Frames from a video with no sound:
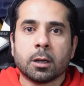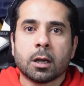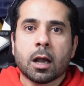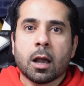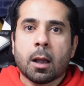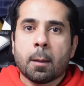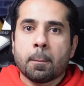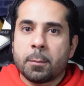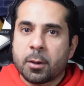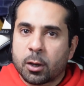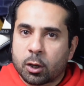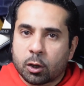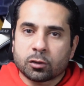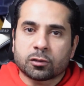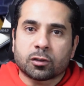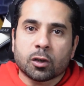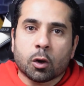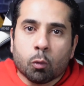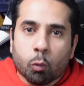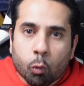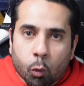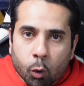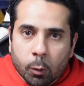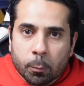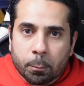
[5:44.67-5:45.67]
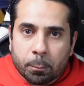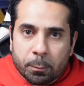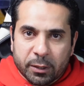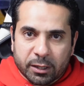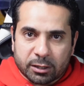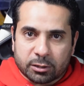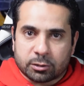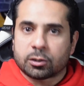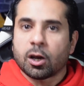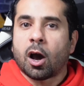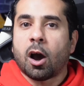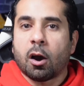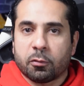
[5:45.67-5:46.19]
because it would be
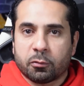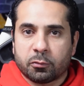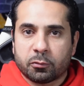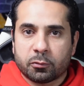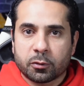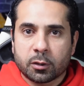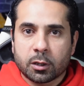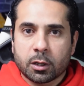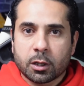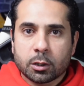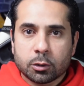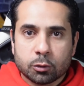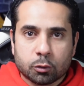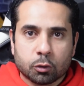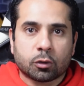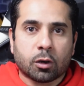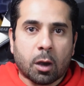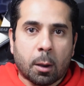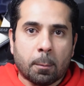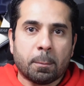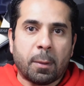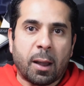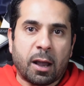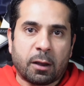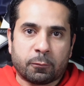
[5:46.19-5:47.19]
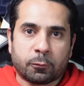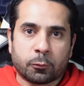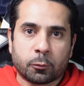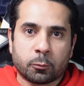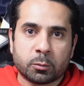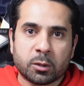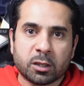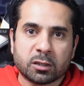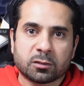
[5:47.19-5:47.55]
tough to come back from this.